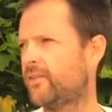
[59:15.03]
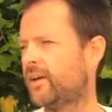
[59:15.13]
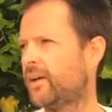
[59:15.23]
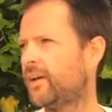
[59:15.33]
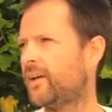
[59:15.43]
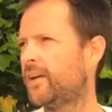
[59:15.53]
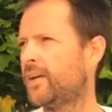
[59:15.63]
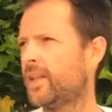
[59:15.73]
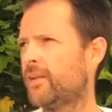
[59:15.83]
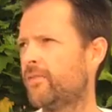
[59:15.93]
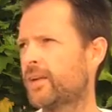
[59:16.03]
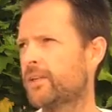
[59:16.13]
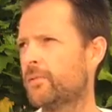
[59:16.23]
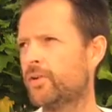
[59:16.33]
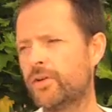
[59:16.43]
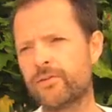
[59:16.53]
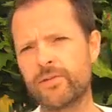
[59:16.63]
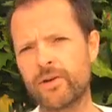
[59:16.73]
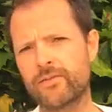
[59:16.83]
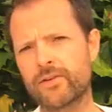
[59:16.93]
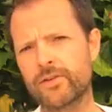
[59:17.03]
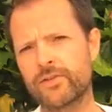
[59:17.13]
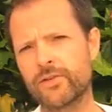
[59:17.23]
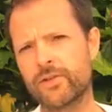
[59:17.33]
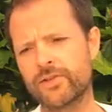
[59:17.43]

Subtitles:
the victimhood of control.